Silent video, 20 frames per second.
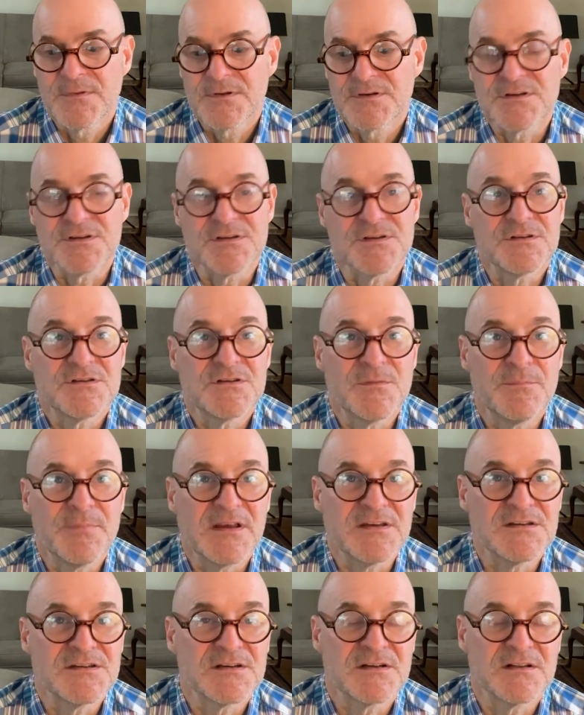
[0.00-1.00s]
to
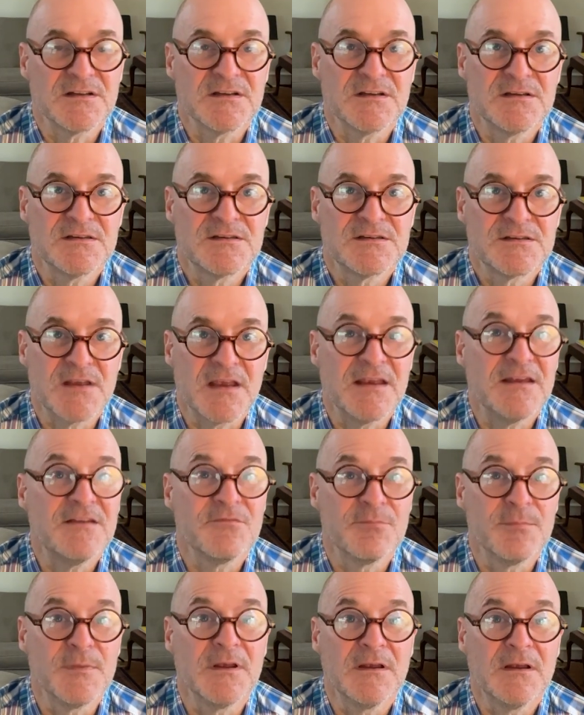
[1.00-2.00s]
basically
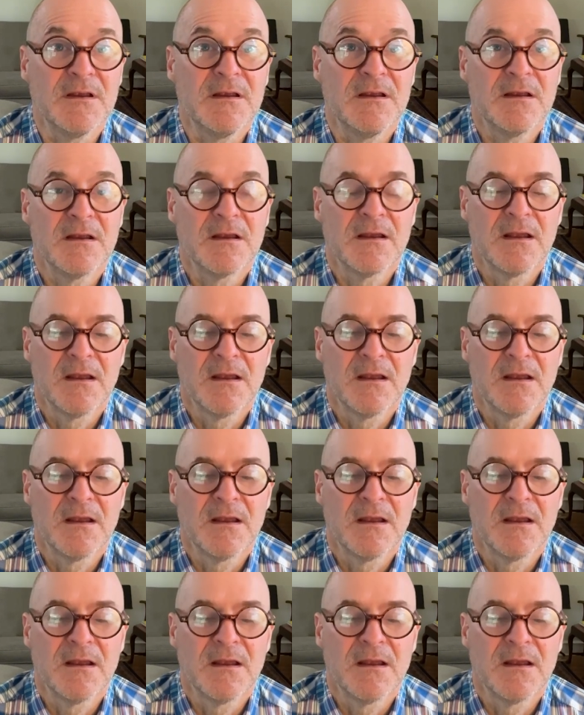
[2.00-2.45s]
save me.